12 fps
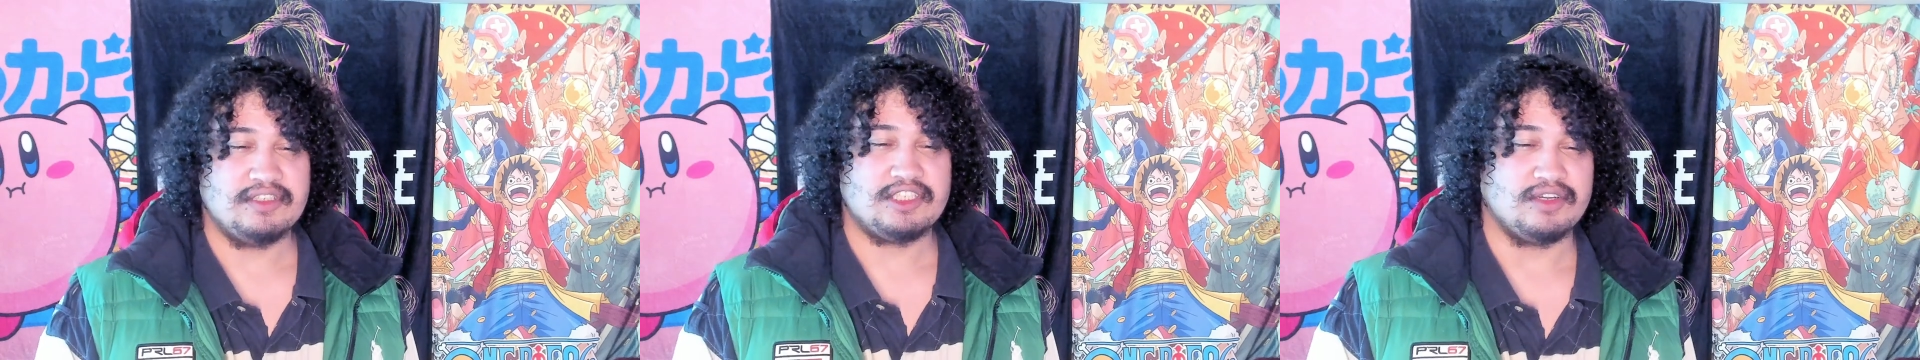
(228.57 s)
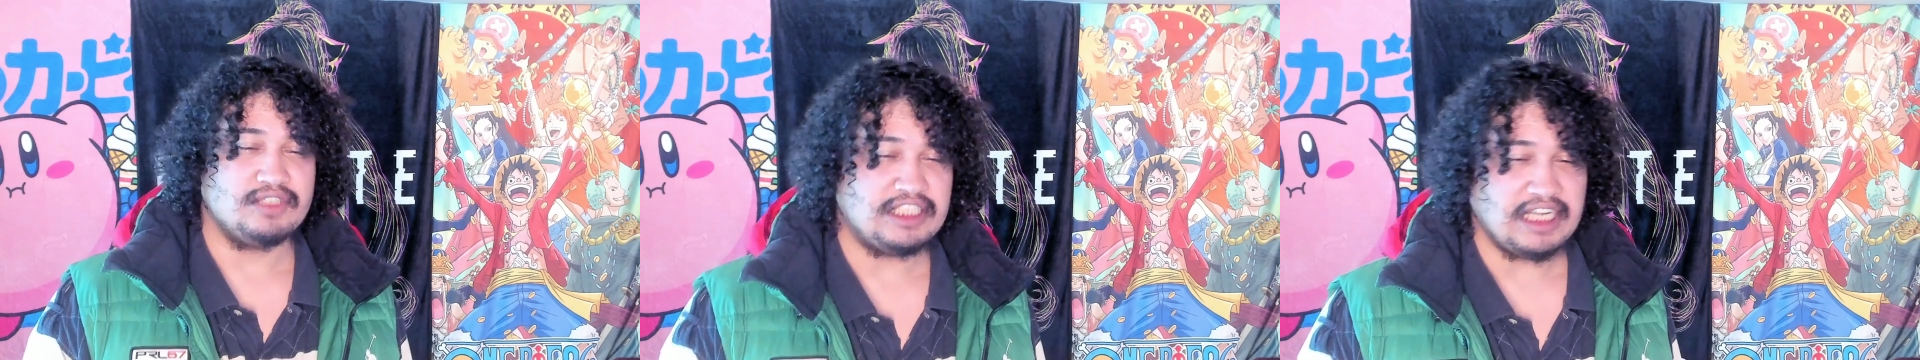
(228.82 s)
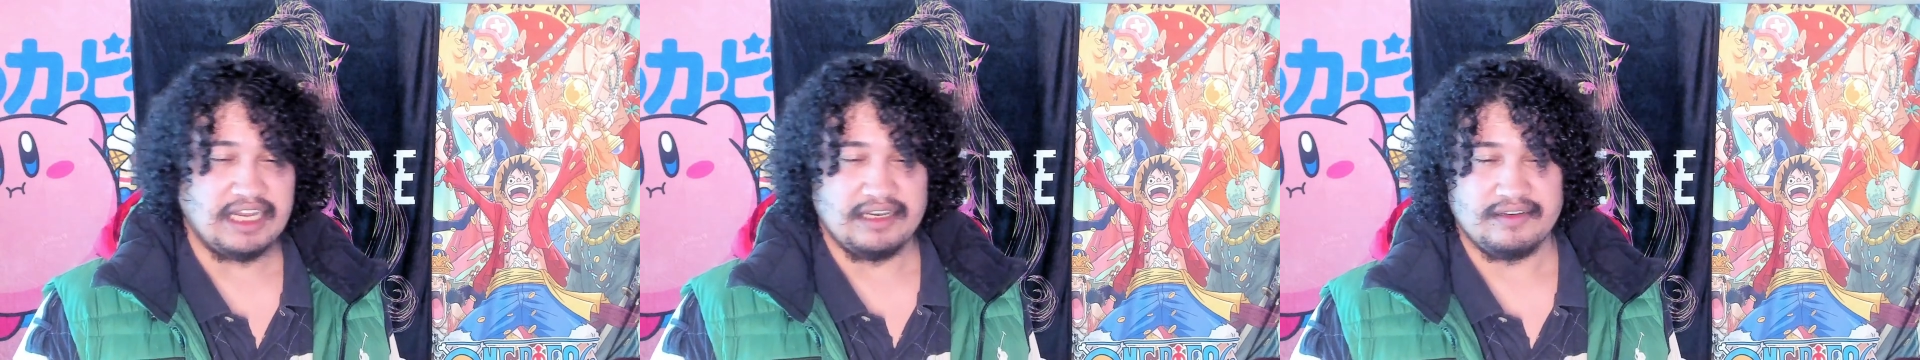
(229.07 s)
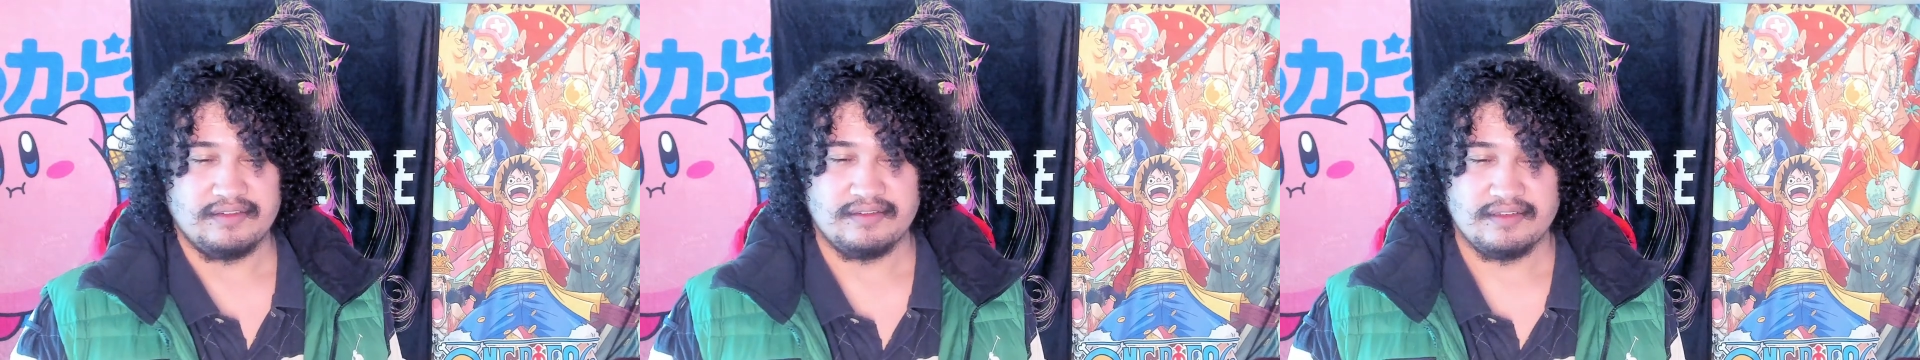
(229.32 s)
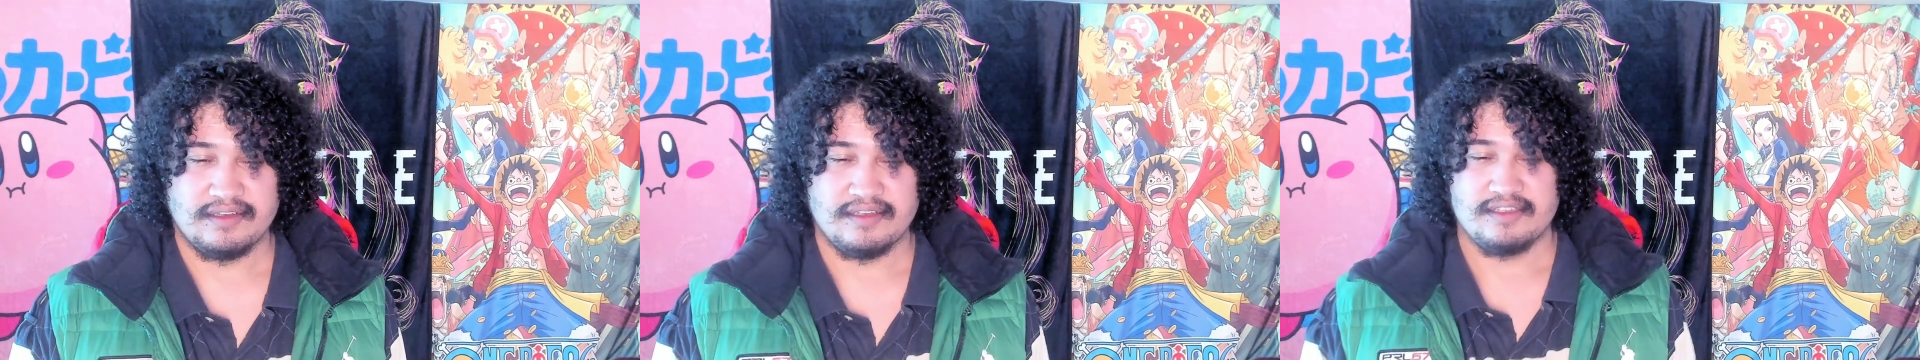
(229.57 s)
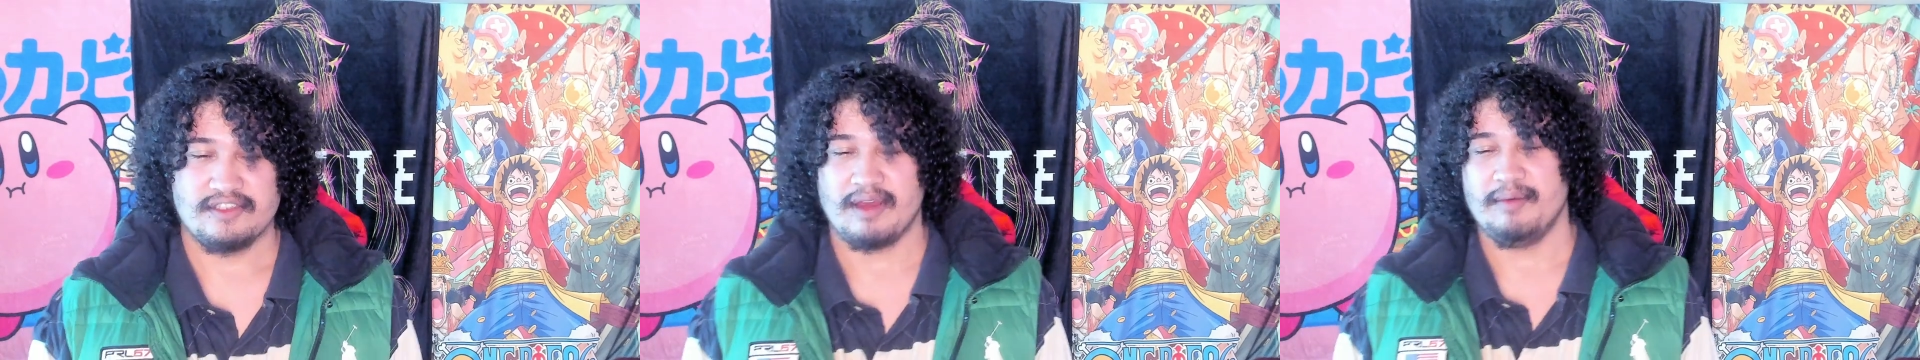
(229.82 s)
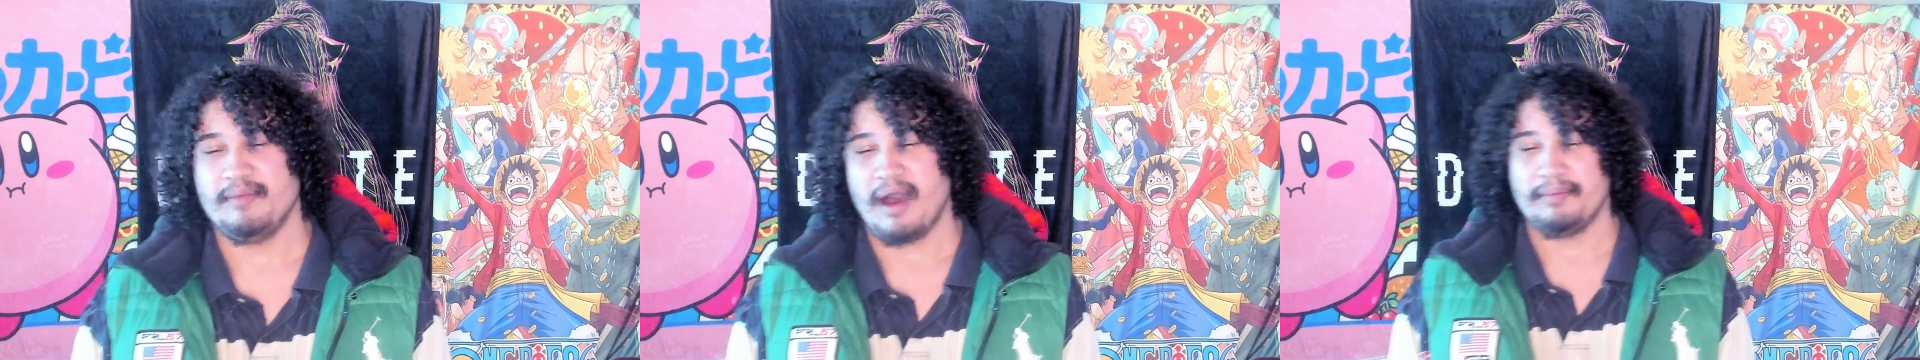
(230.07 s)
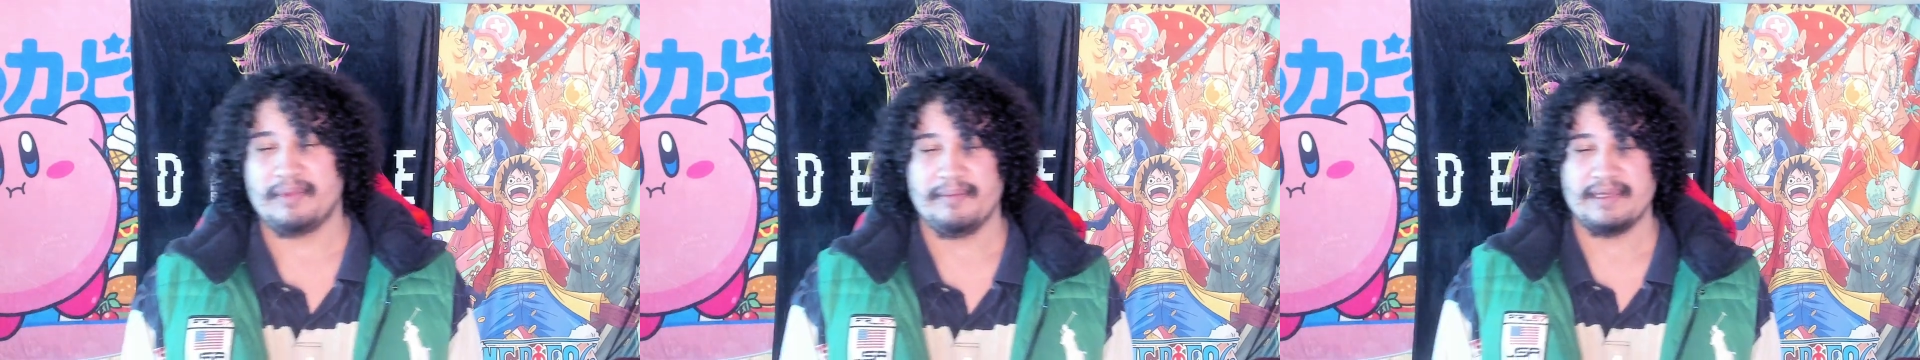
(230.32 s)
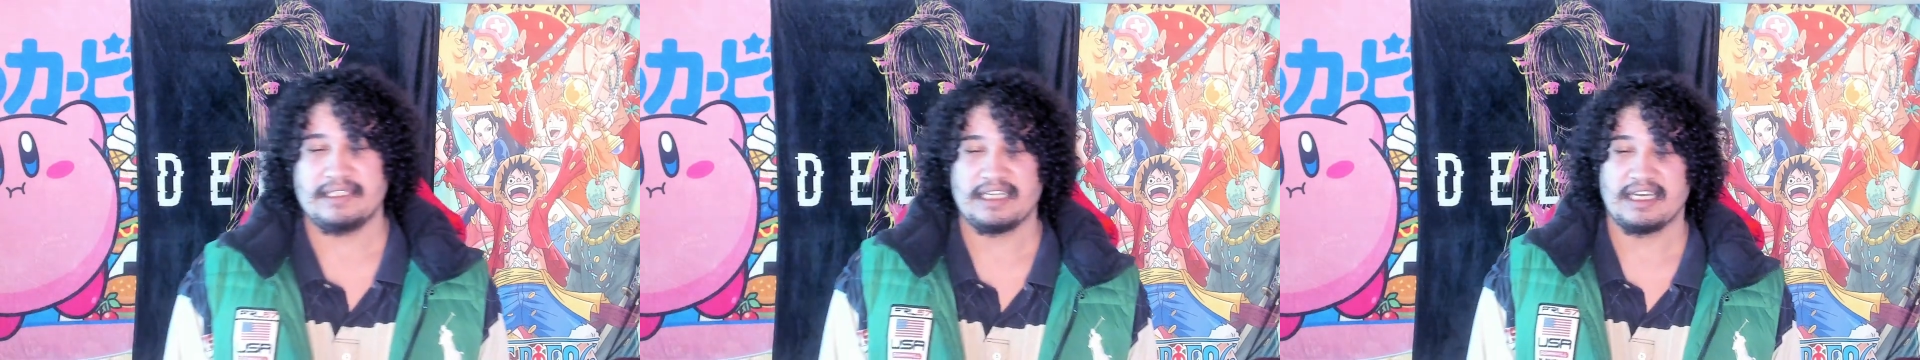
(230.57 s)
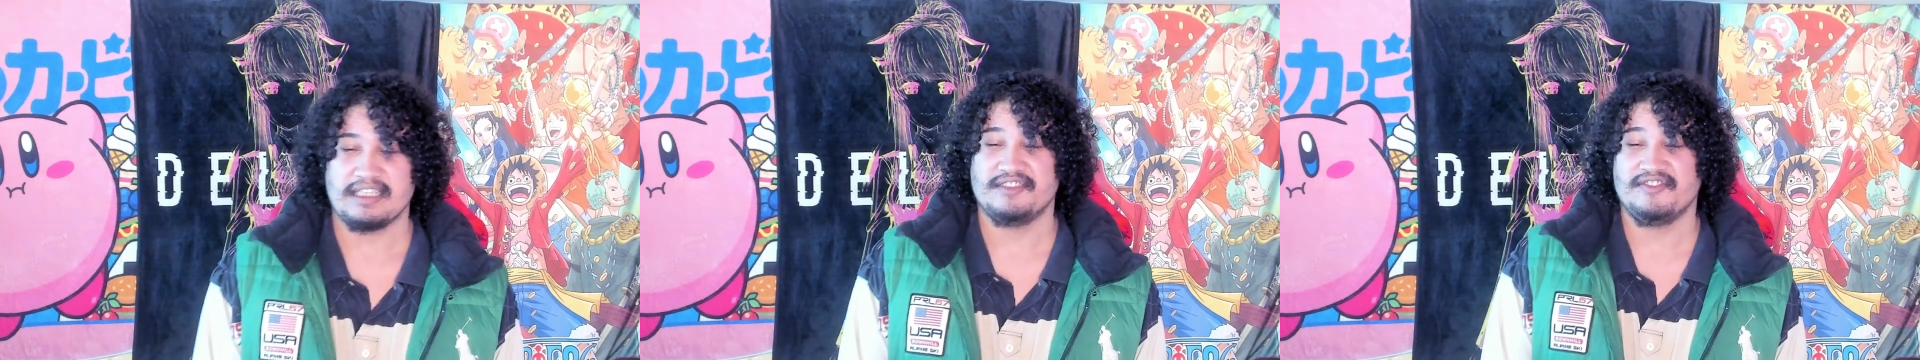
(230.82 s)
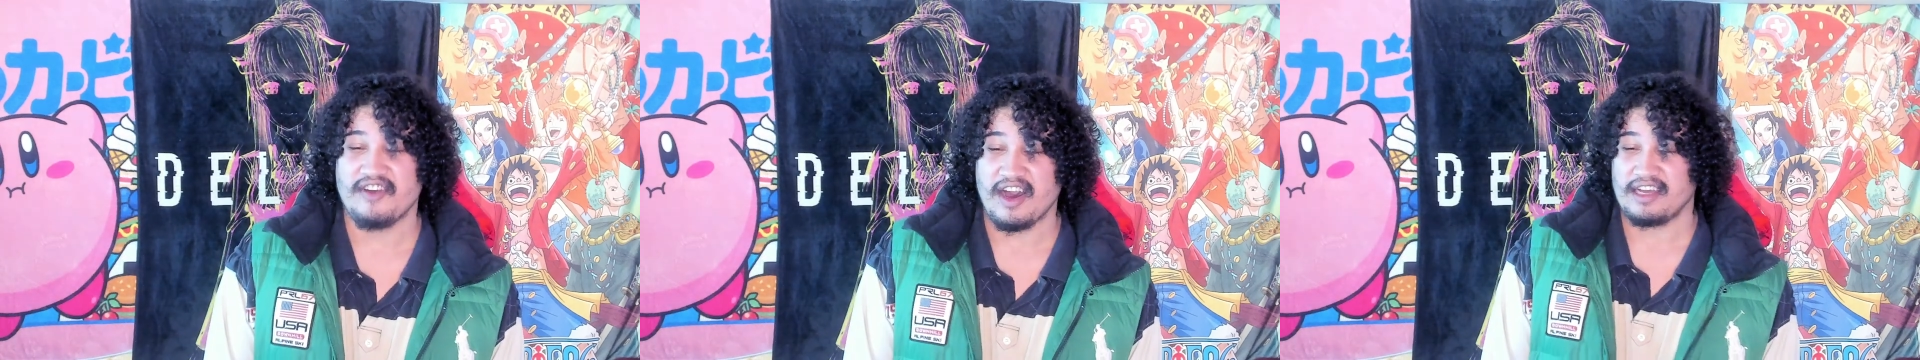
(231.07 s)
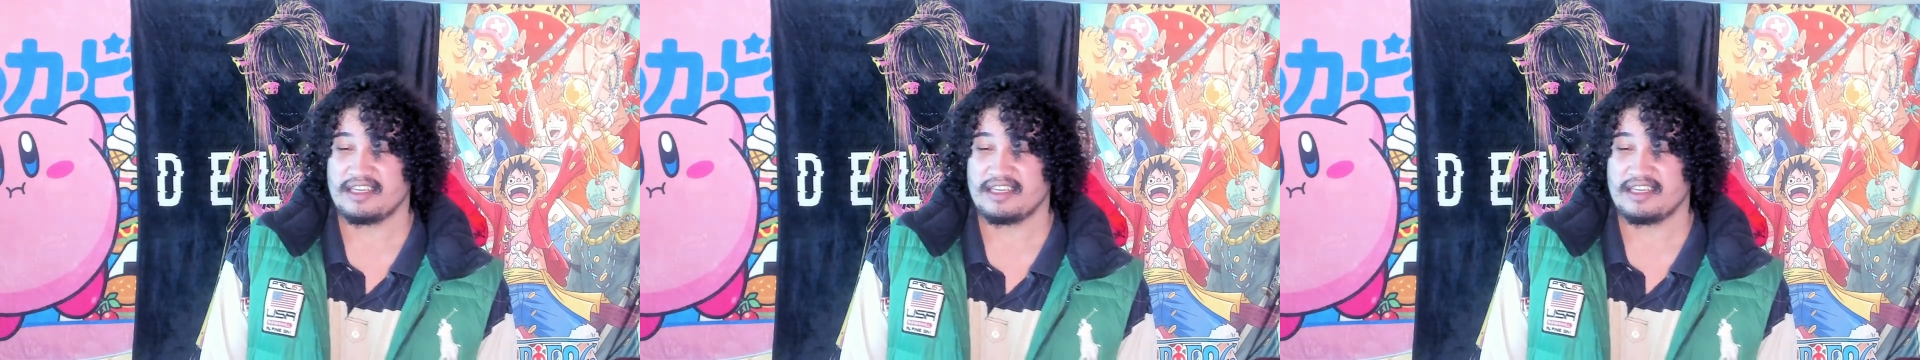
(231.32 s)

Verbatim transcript: shown shit. So I'm optimistic as fuck.